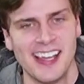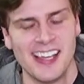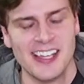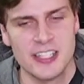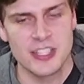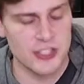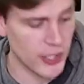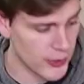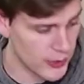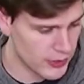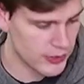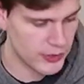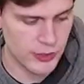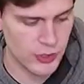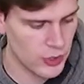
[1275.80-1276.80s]
So
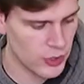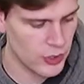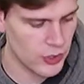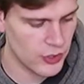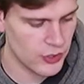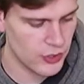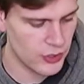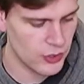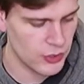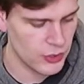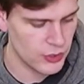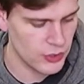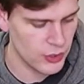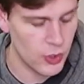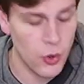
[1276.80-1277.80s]

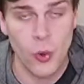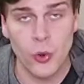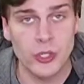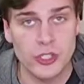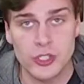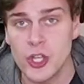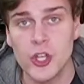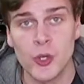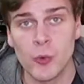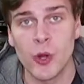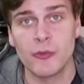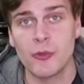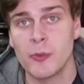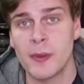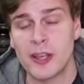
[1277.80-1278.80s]
chord 2, what
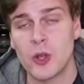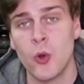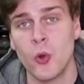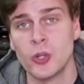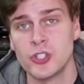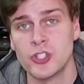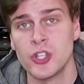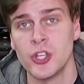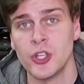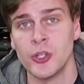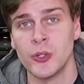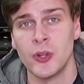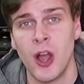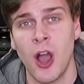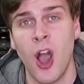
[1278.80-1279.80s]
if we make chord 2
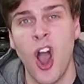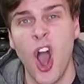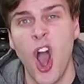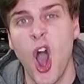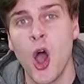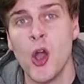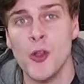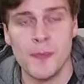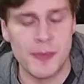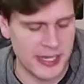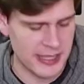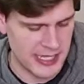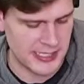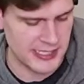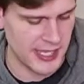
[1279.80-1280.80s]
our home in
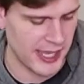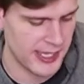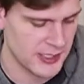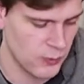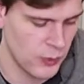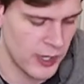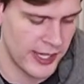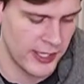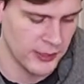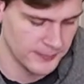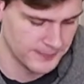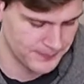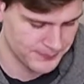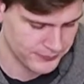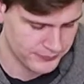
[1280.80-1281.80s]
this case? Well,
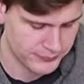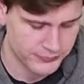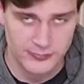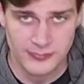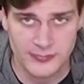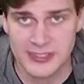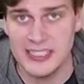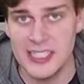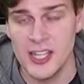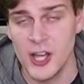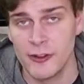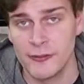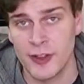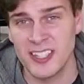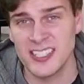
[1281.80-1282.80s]

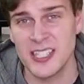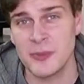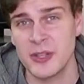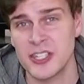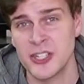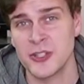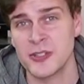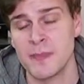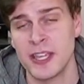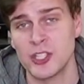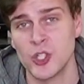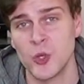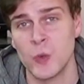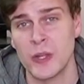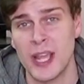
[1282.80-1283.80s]
first thing we do is make
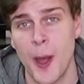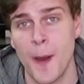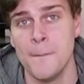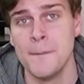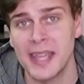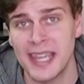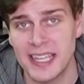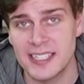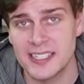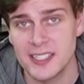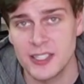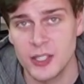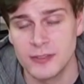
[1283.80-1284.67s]
sure we omit